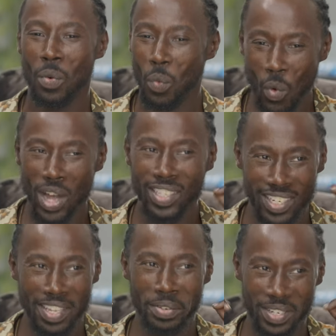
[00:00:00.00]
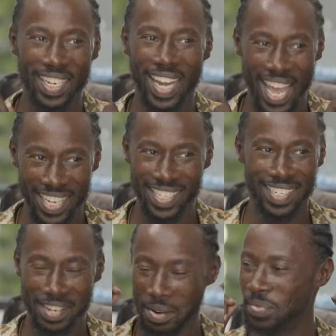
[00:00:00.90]
once those
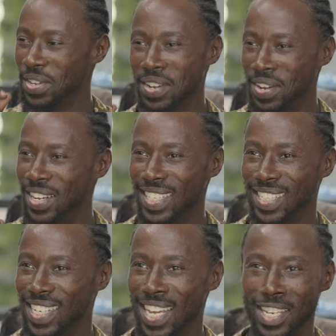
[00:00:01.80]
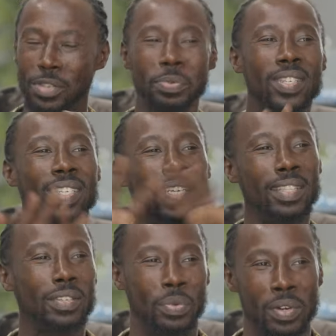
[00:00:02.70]
glasses are put on and you see
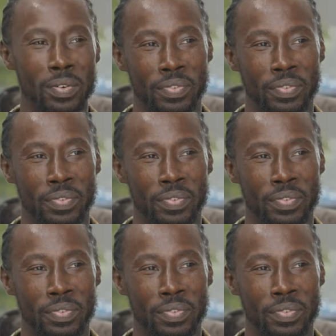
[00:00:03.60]
this world